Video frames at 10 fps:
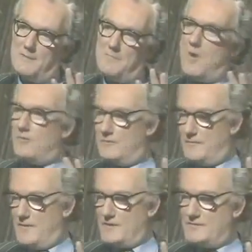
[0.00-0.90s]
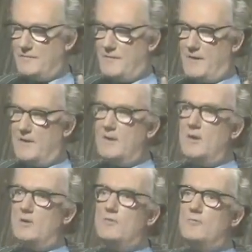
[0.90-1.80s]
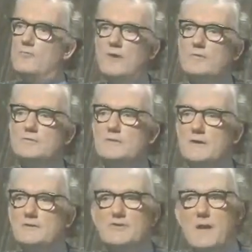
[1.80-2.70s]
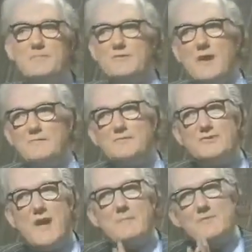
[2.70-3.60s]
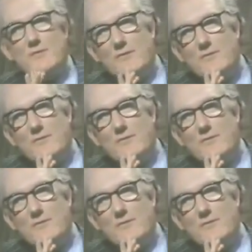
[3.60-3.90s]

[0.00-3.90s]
moral philosopher who wrote chapter after chapter